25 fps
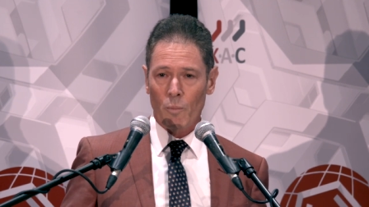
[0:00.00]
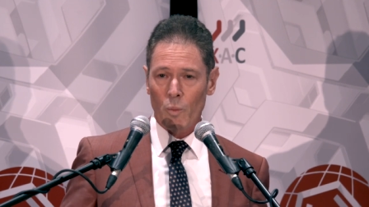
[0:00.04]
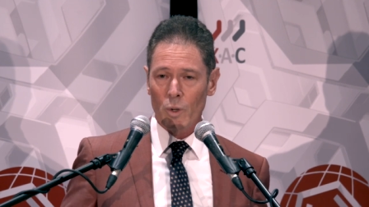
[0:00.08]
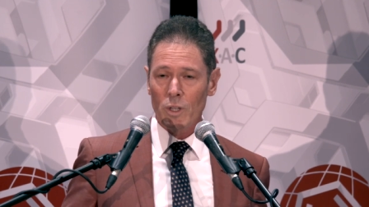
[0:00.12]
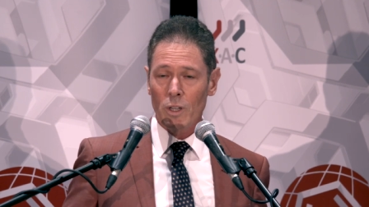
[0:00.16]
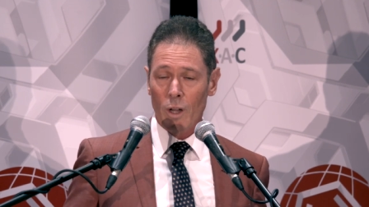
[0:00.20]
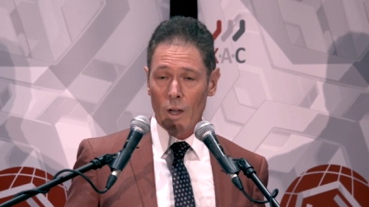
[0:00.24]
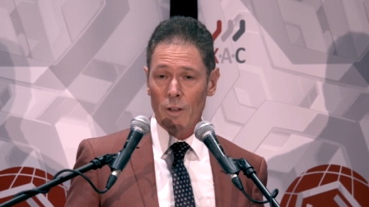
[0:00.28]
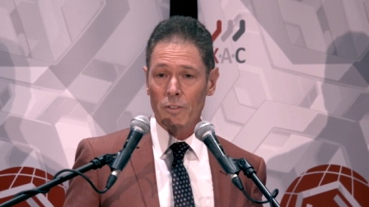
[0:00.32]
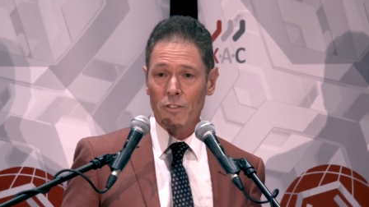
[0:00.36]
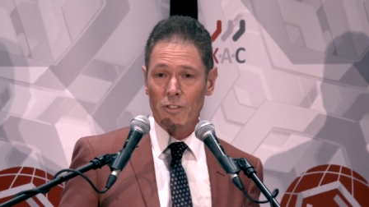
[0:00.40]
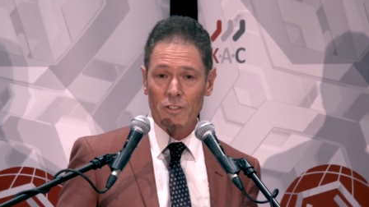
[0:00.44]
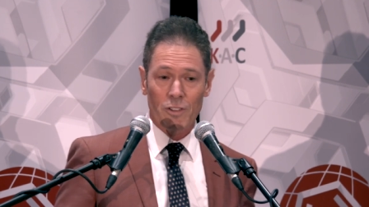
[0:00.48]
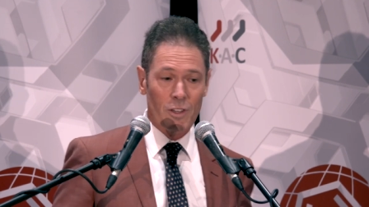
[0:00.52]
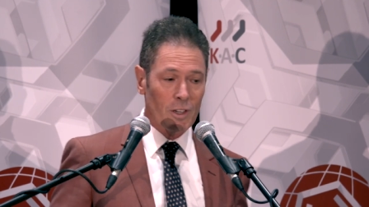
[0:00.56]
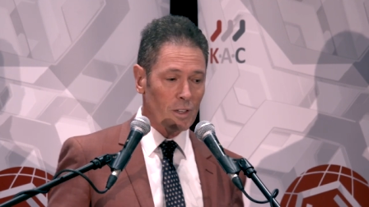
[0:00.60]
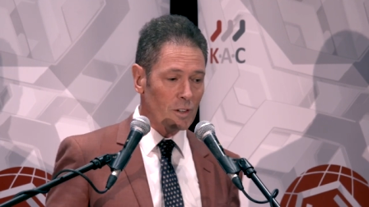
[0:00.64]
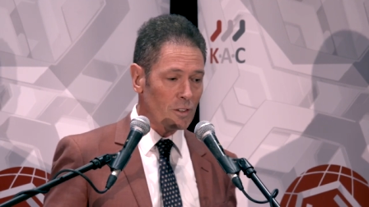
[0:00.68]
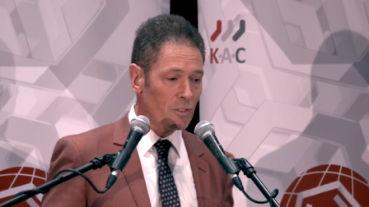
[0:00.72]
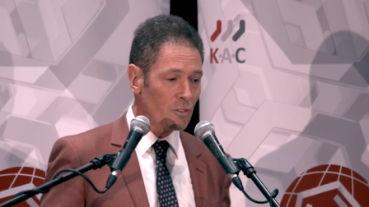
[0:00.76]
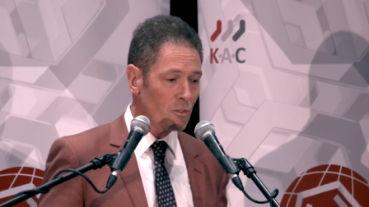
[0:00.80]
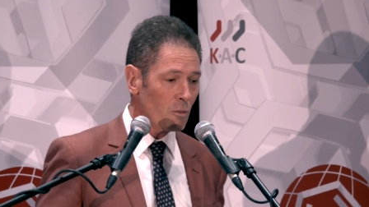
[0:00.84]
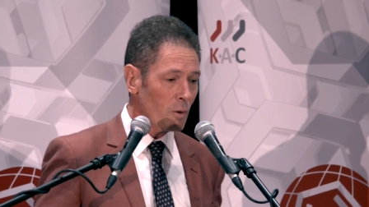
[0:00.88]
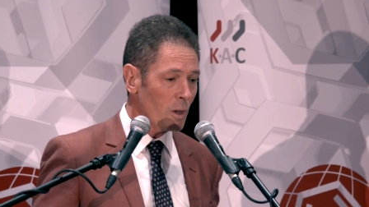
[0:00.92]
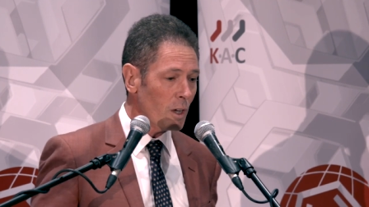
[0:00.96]
we don't see in
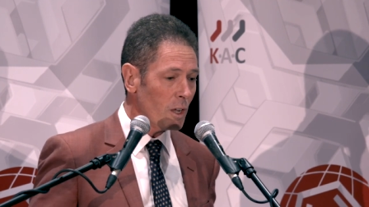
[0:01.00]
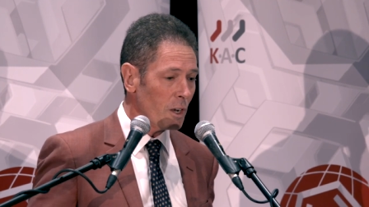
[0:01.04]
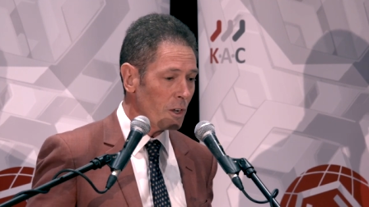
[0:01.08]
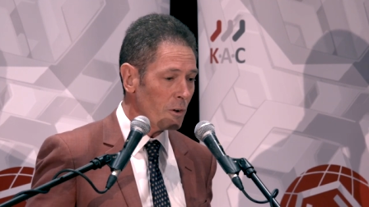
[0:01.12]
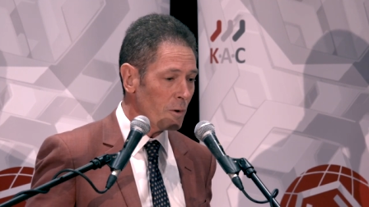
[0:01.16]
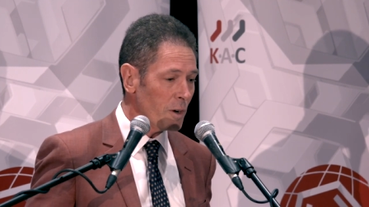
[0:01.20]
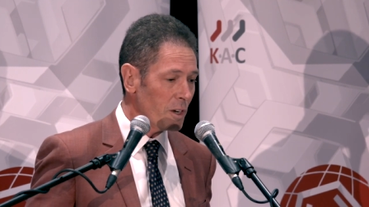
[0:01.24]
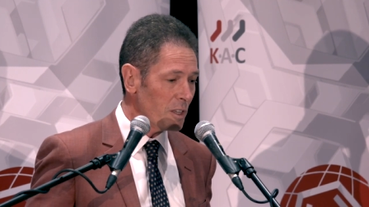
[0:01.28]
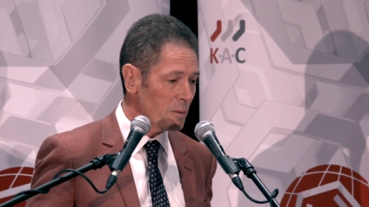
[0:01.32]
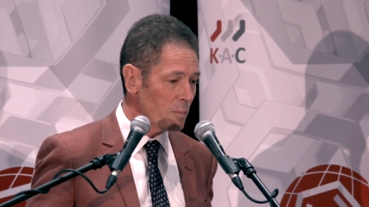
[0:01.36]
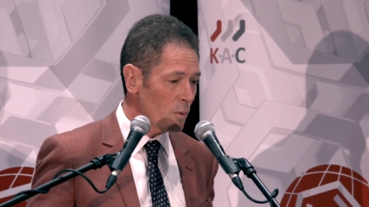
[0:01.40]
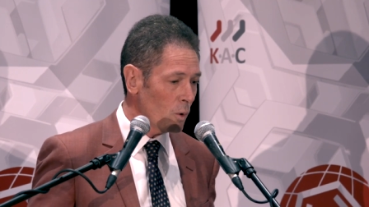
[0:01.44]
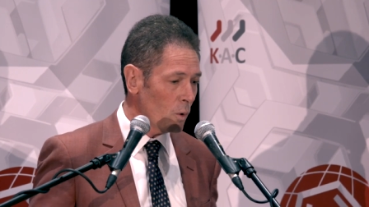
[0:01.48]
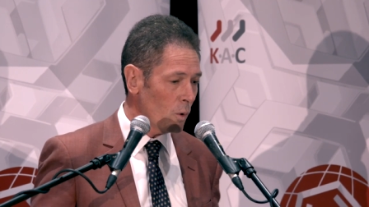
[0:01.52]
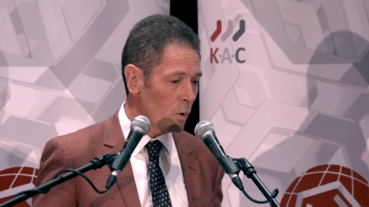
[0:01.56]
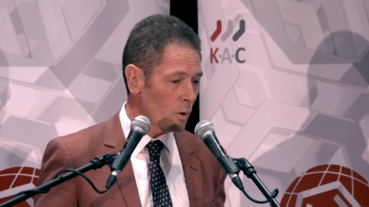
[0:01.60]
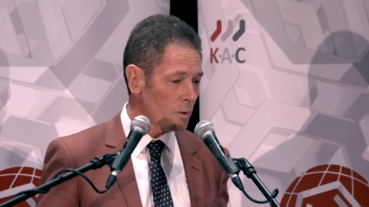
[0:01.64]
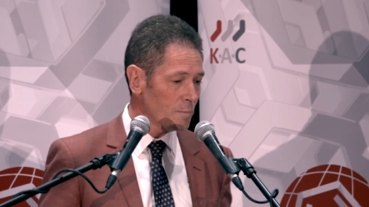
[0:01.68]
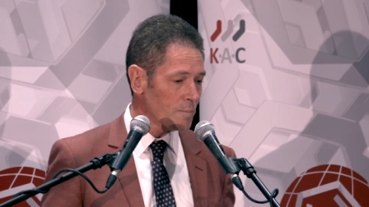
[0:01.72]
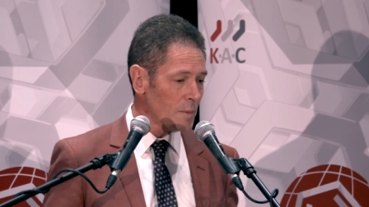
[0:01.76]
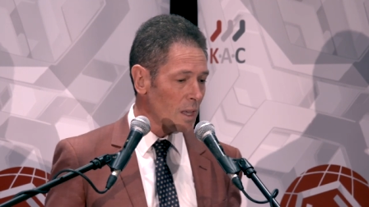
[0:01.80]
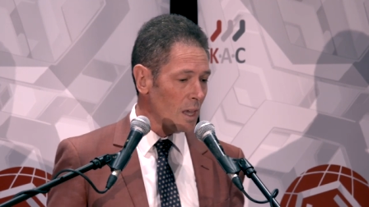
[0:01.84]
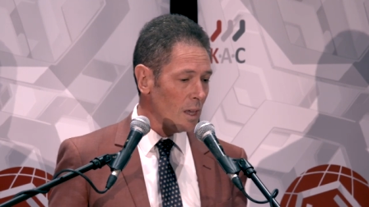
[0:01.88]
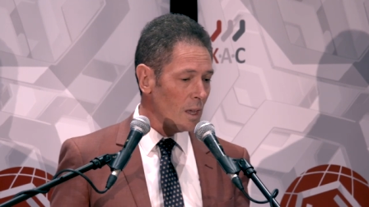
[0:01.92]
Australia anymore.